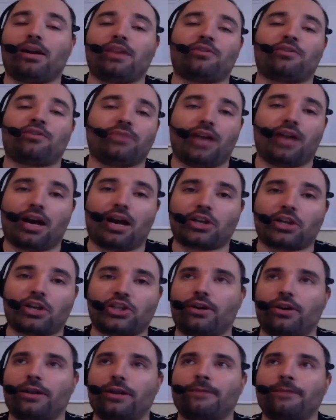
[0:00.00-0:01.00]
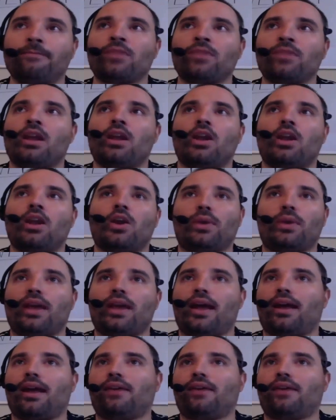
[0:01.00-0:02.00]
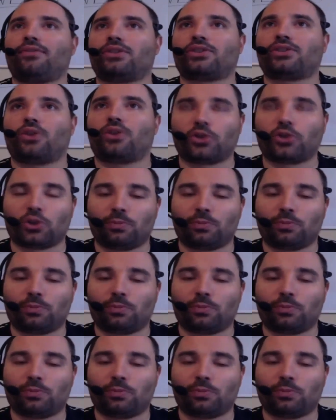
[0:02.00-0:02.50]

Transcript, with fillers: sharing. We have the social pinger,